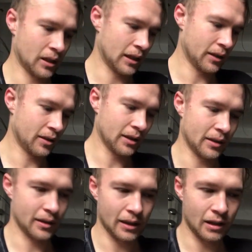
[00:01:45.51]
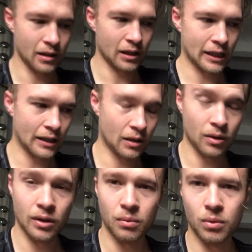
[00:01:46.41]
It's just in the
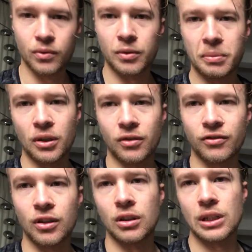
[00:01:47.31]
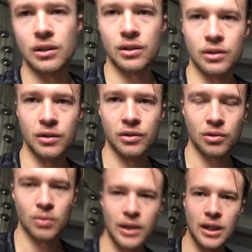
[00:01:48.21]
Wolfsburg forest, so it's
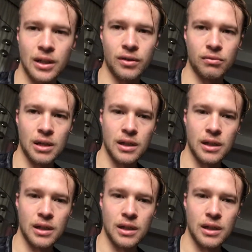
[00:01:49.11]
quite a nice